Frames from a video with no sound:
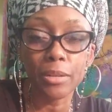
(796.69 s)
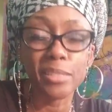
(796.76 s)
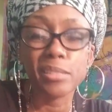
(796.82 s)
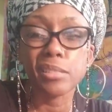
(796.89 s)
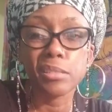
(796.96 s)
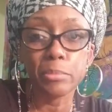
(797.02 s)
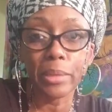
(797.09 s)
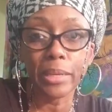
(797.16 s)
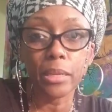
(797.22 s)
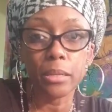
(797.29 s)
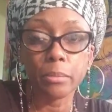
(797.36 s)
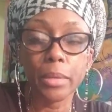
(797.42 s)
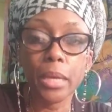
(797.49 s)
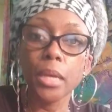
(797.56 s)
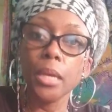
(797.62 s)
I used to do
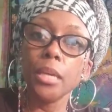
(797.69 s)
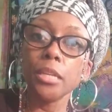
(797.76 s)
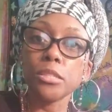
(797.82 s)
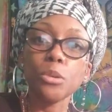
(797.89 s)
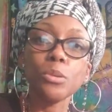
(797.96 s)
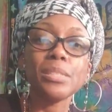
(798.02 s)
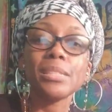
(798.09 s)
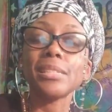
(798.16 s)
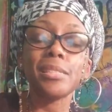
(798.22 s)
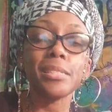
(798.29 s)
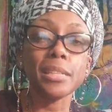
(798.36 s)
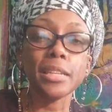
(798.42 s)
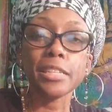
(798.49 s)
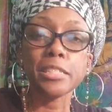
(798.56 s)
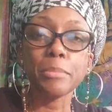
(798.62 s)
makeup, so it says
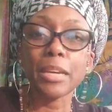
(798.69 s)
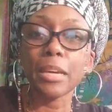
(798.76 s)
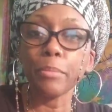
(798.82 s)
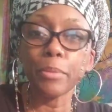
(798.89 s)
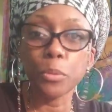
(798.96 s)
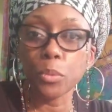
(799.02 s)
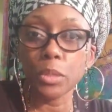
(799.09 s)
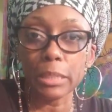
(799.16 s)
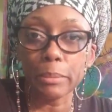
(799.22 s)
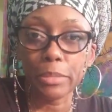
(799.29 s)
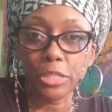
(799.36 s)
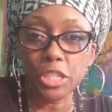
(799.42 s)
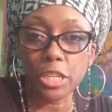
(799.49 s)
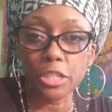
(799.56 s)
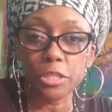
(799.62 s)
Celeste Makeup, and it wouldn't let me
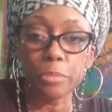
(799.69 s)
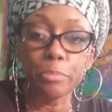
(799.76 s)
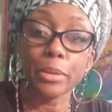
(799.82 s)
change it.